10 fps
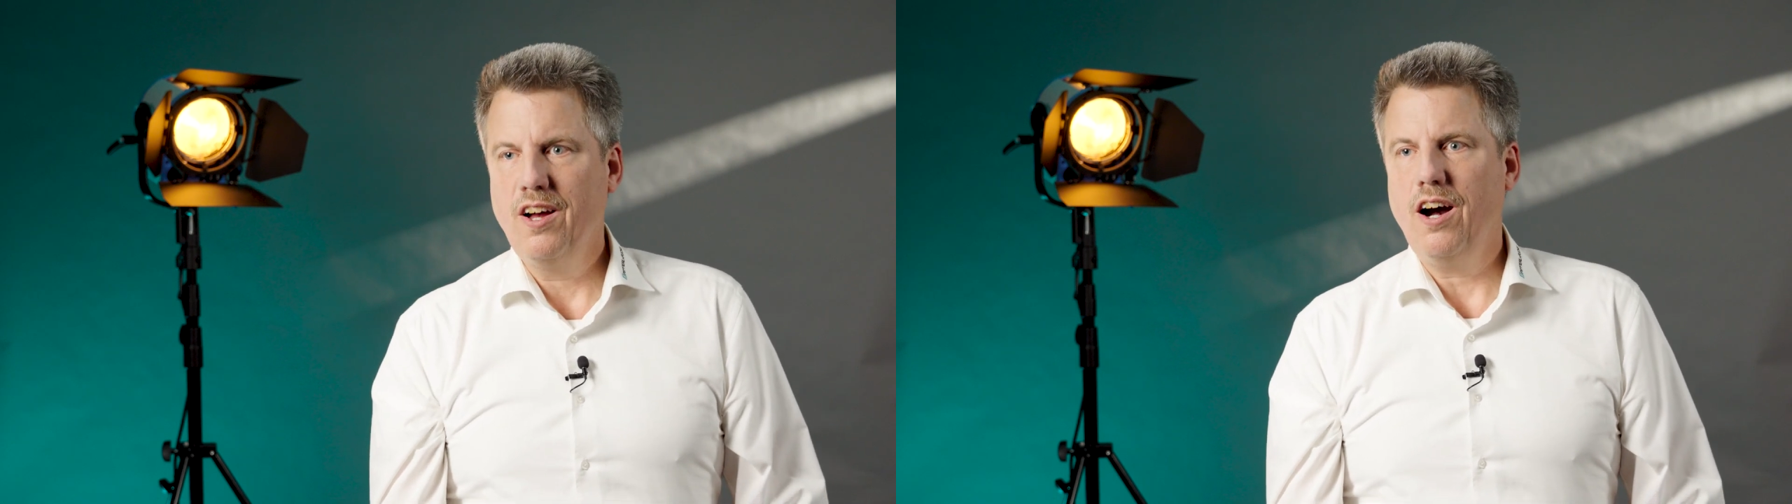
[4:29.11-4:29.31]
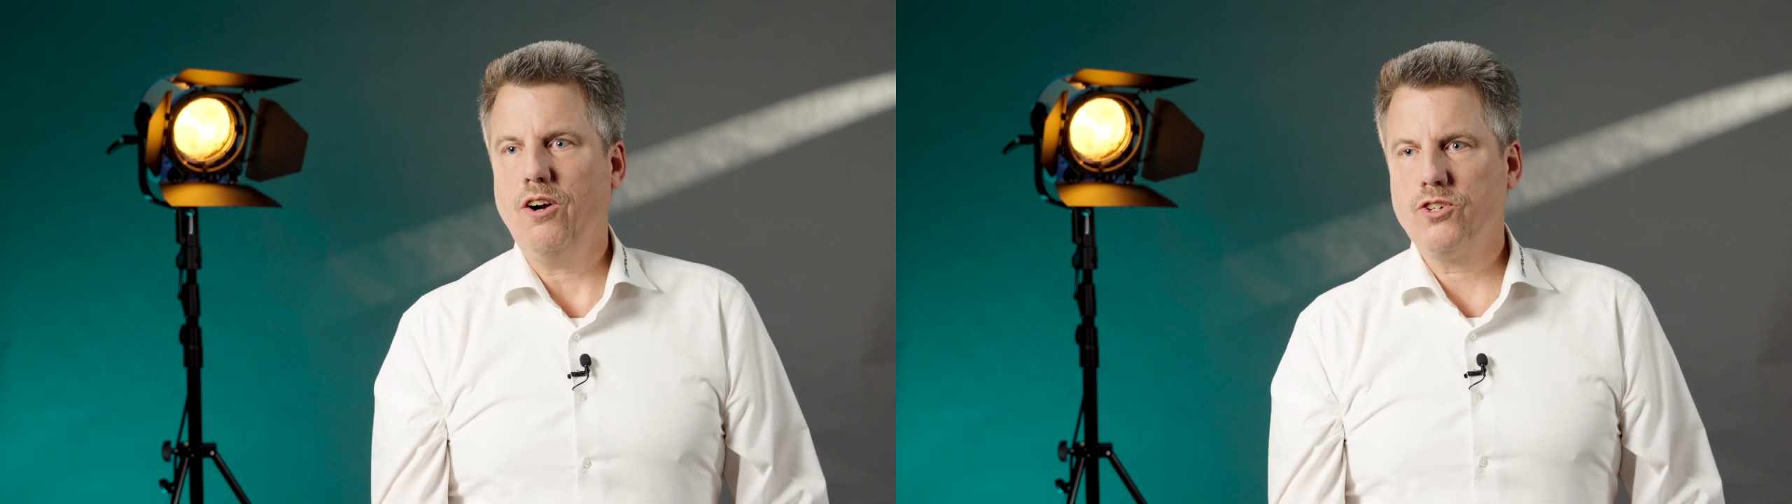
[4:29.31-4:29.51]

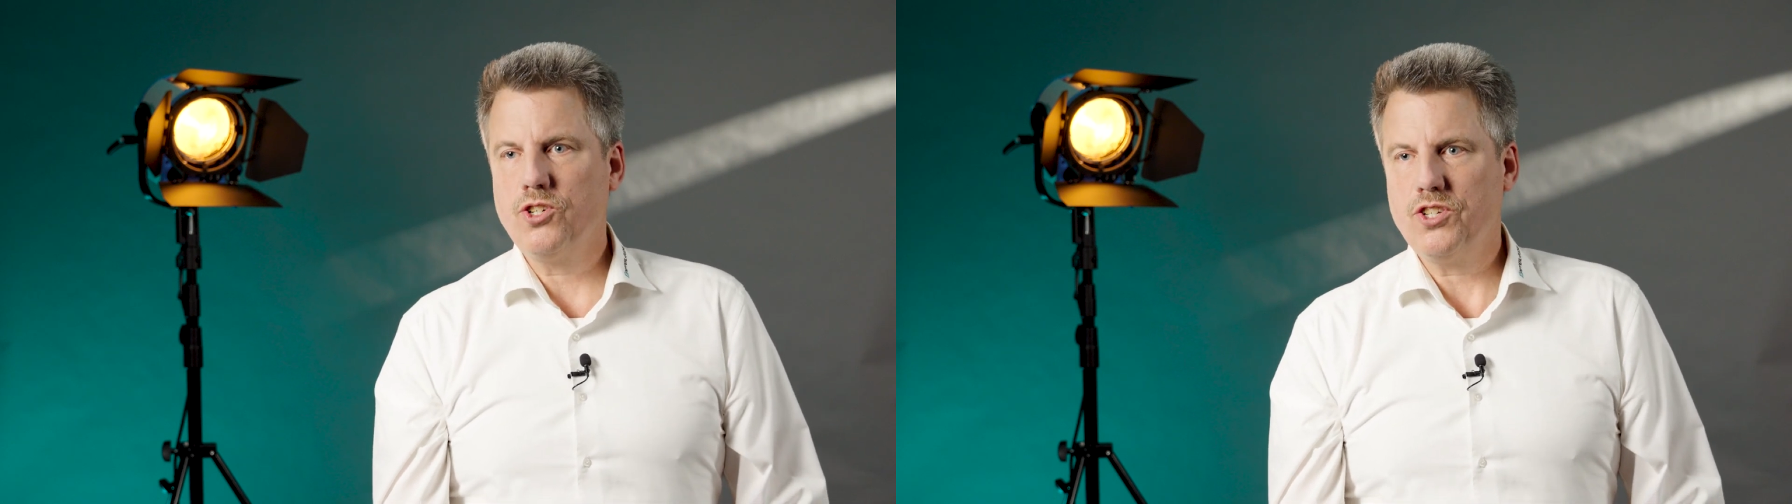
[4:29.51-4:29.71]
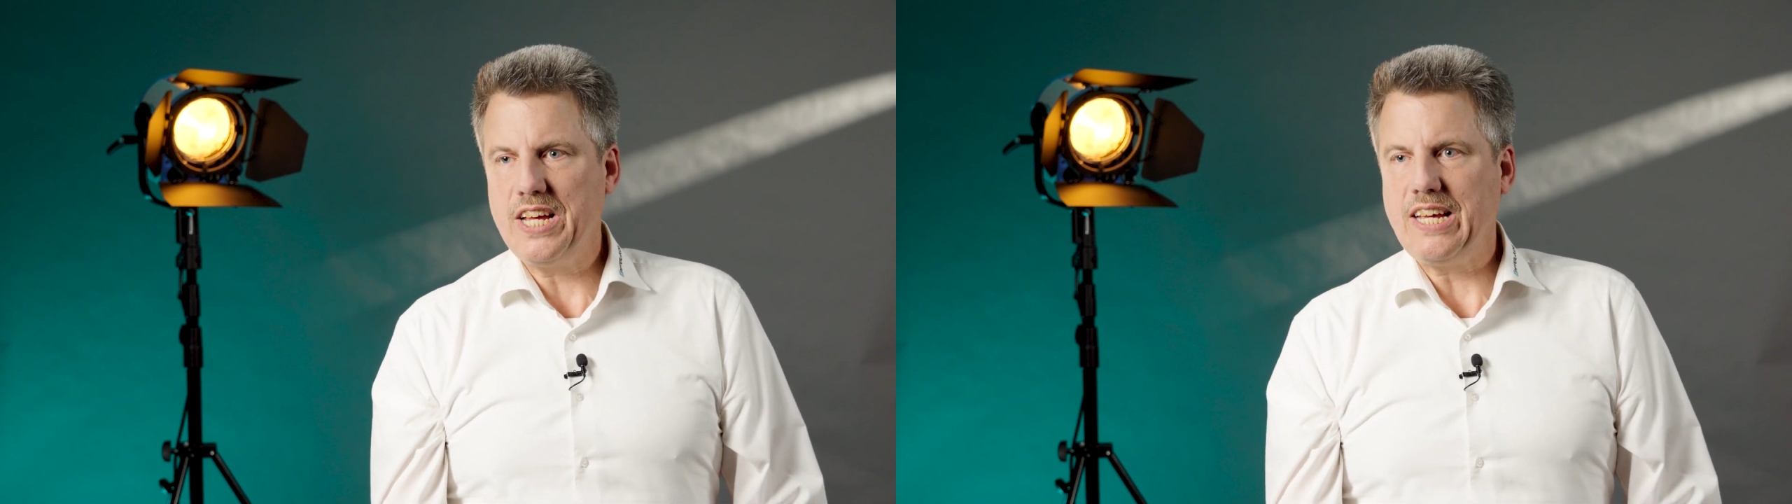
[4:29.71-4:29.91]
are
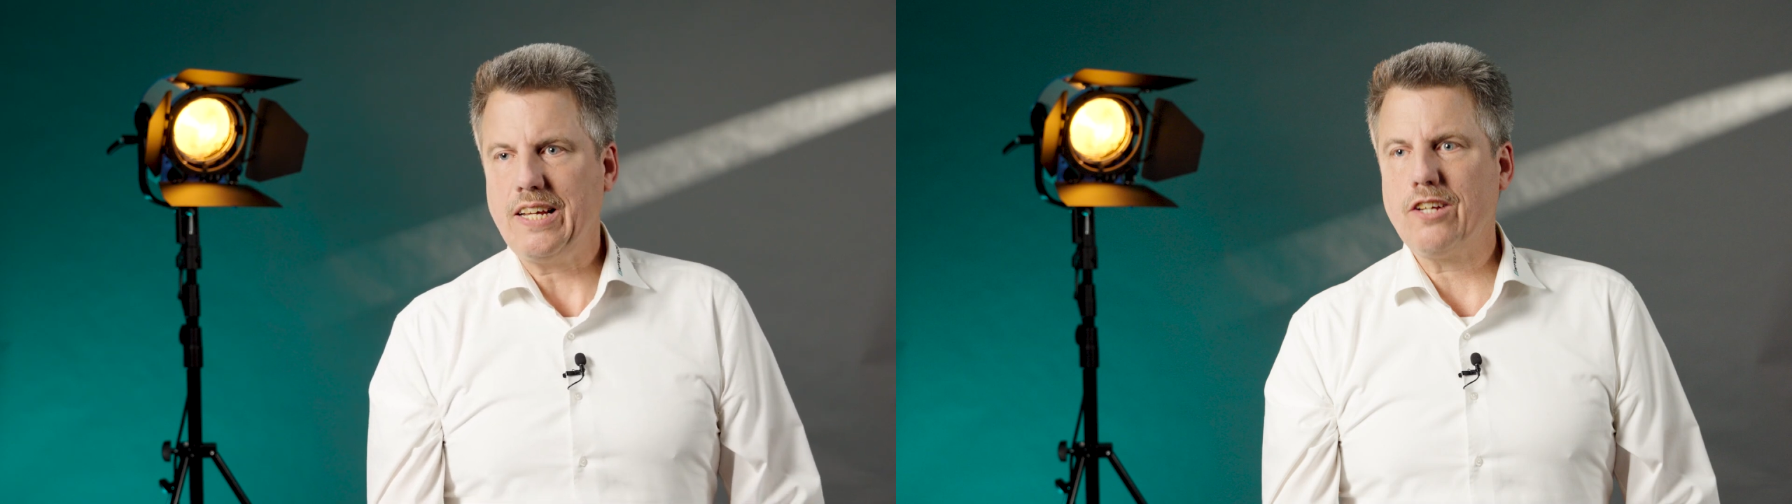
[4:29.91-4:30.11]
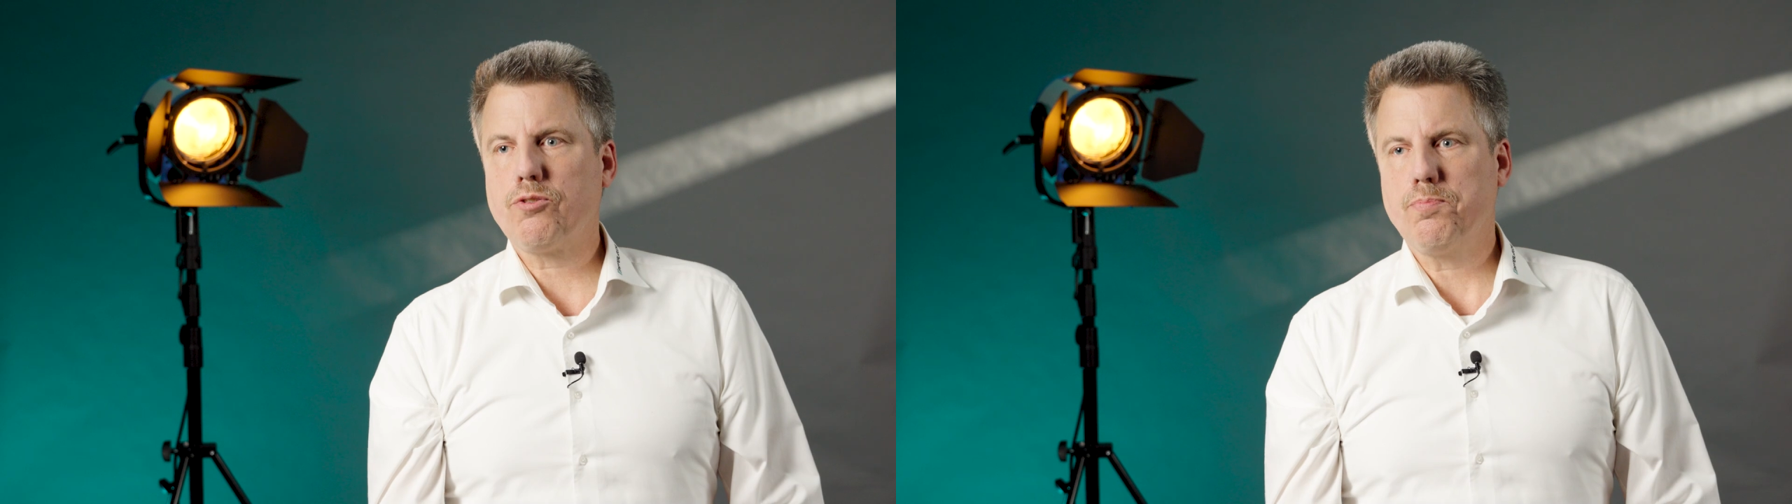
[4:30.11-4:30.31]
today
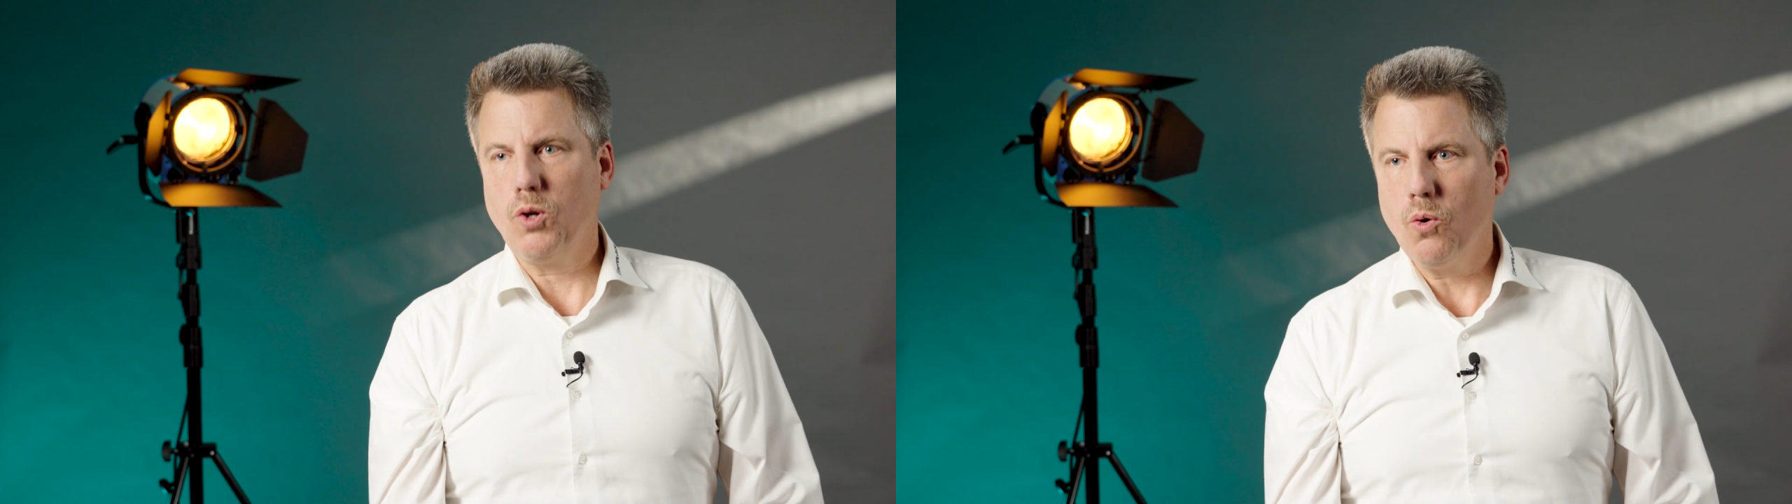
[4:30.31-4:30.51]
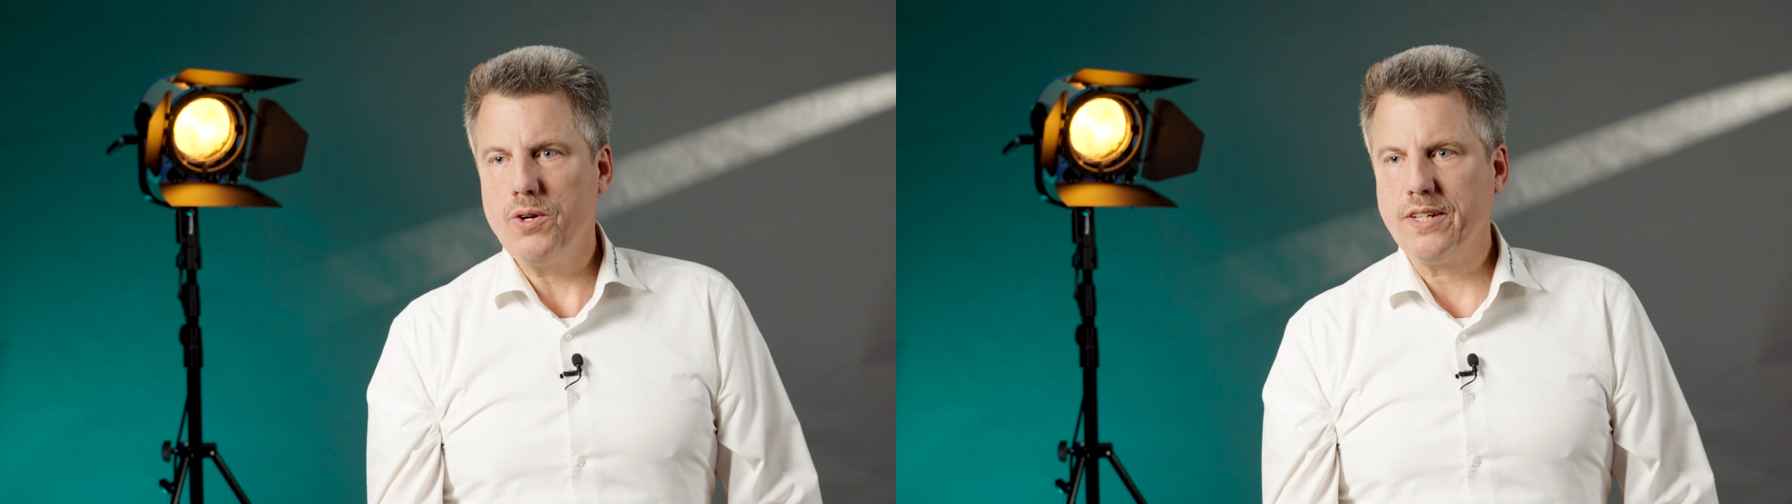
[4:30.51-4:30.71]

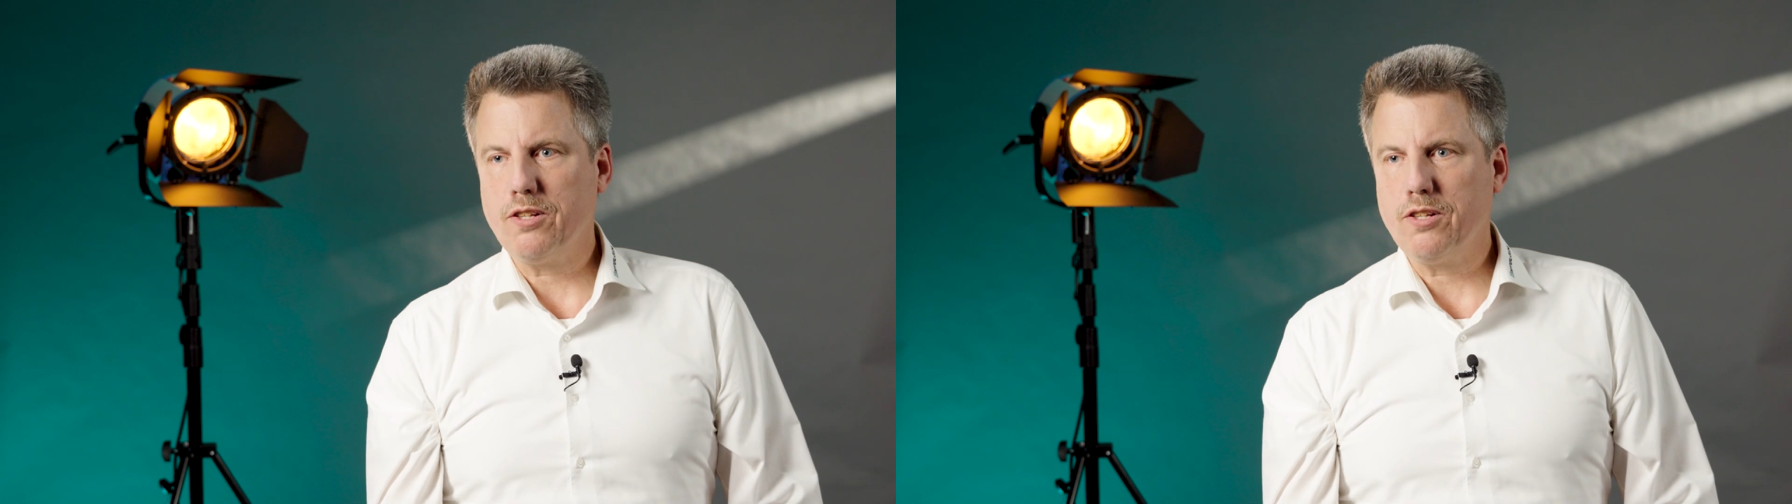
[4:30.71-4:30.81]
exploring